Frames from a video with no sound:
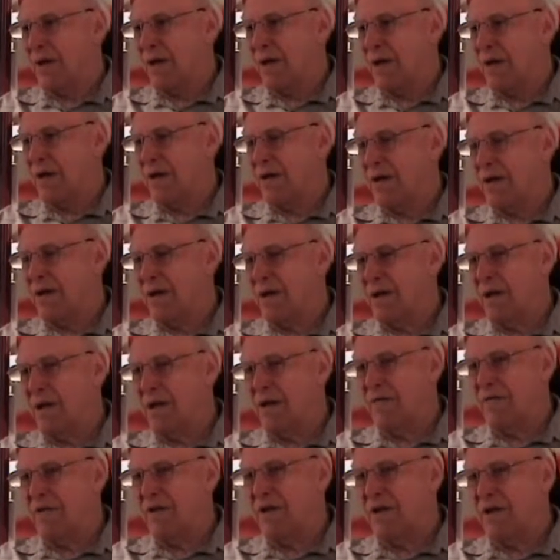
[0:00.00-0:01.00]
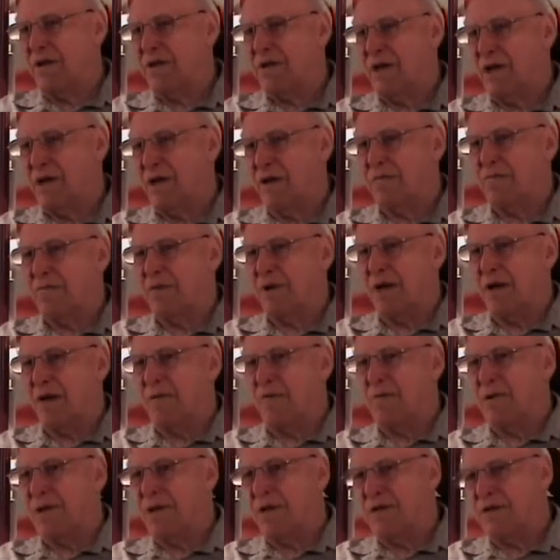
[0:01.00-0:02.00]
I didn't have any time.
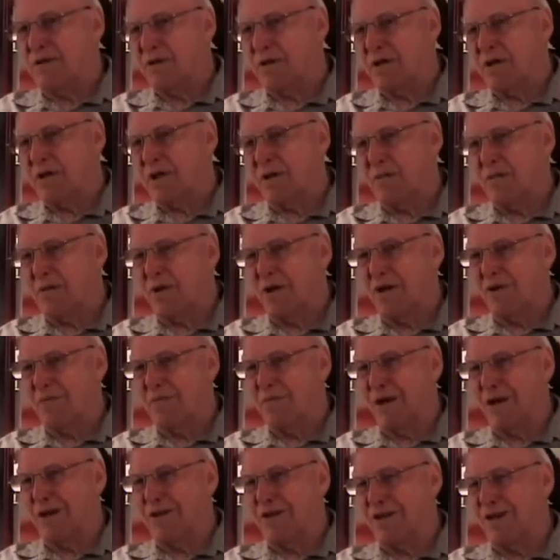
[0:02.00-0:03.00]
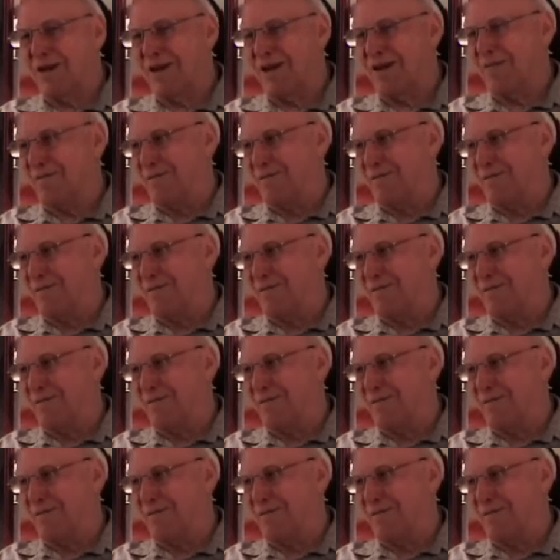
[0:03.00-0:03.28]
IP took up all my time.